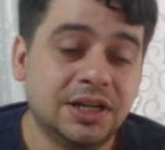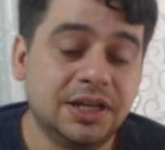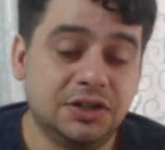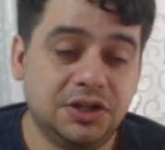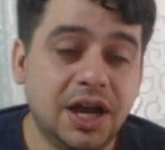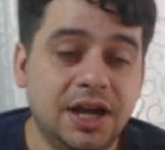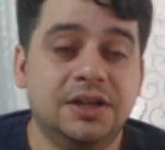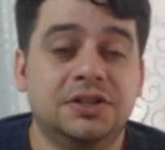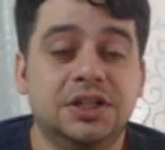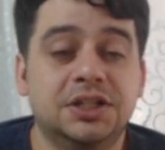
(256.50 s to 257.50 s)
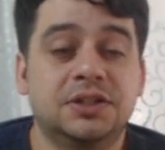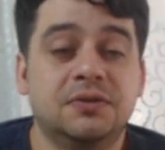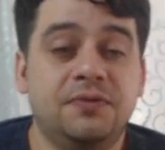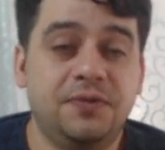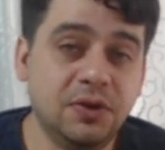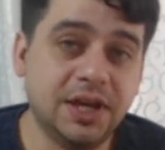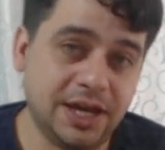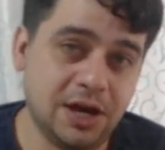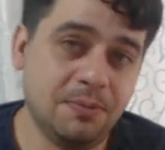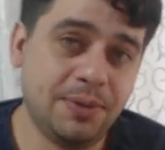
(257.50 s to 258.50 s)
in China just filling
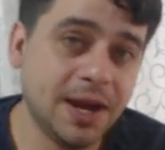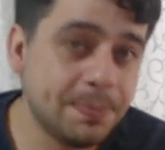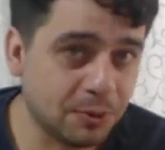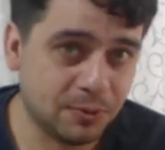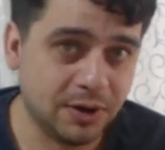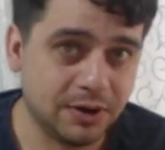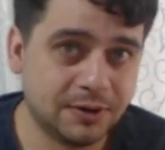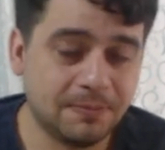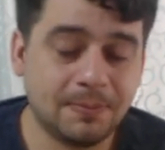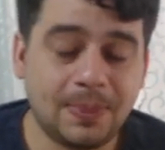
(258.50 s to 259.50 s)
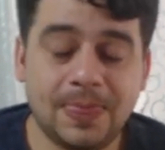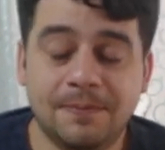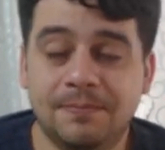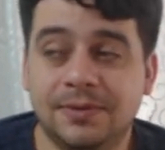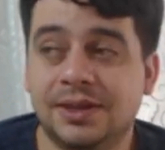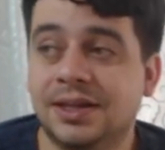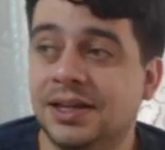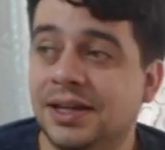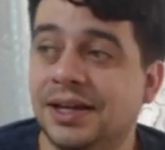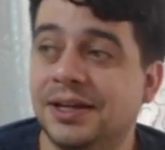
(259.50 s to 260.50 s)
out paperwork.
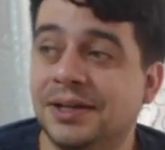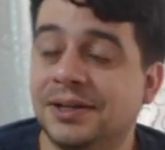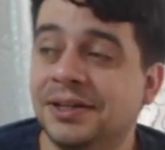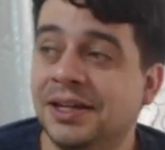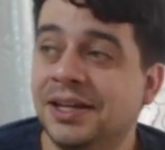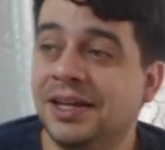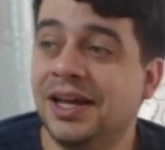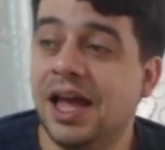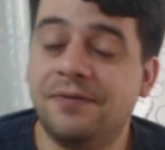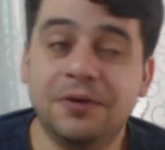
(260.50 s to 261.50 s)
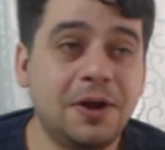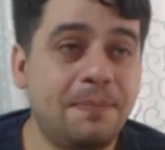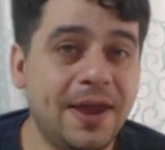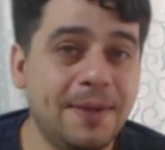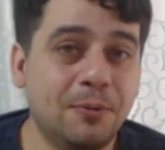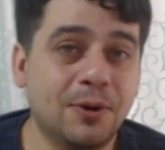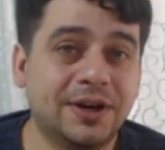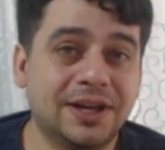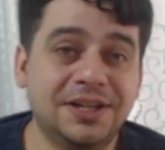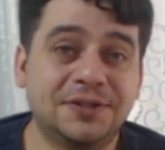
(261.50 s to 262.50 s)
Uh, I filled out
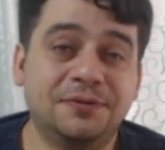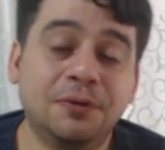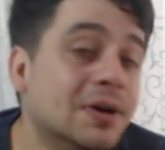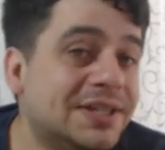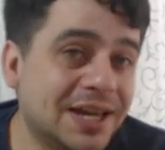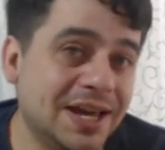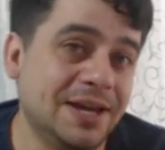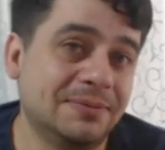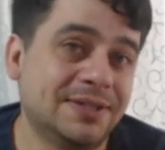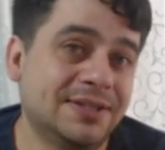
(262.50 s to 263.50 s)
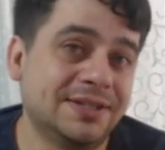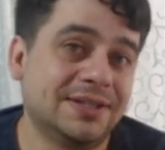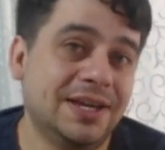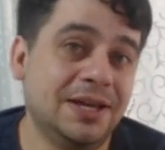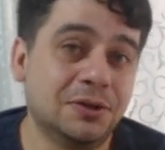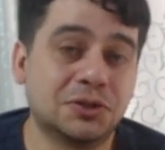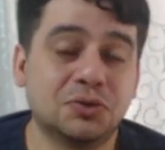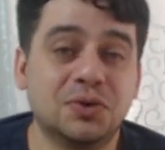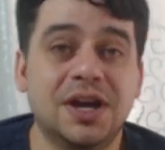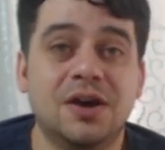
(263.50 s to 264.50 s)
paperwork at least 4 times in those
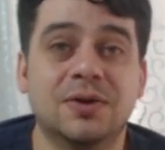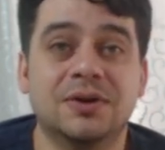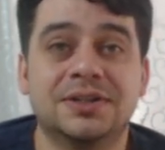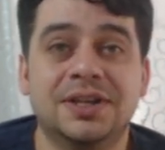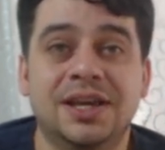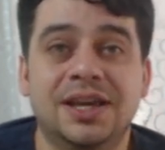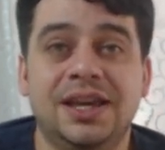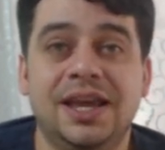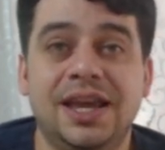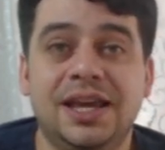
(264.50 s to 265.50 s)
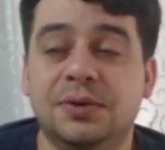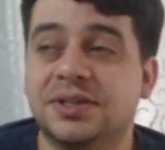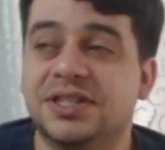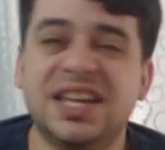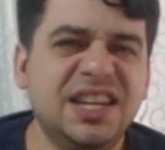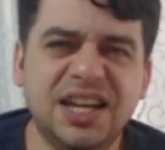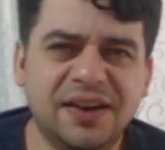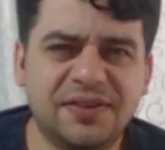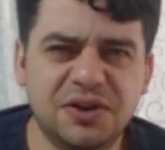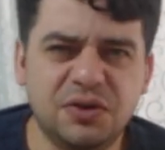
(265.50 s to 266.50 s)
3 hours. And it was late in the
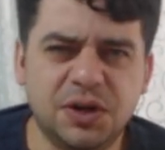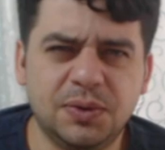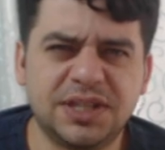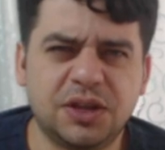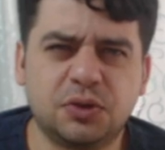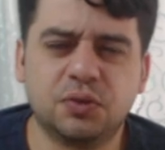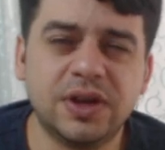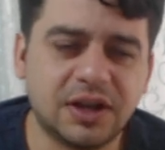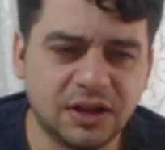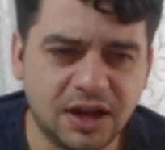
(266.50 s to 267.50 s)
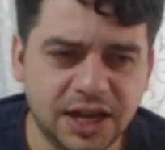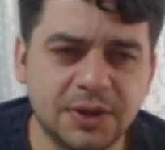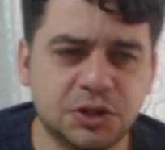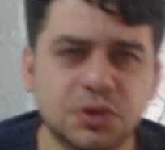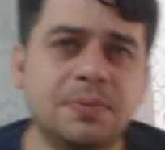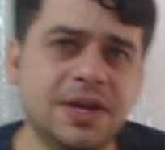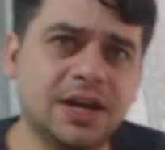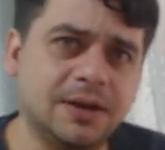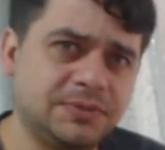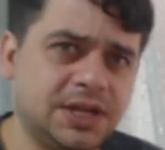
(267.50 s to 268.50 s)
afternoon. It was like 3 o'clock. Yeah, it was 3
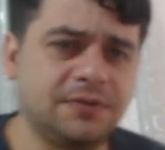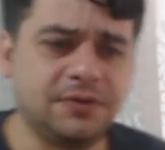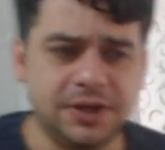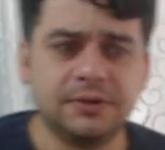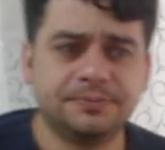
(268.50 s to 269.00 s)
p.m., definitely.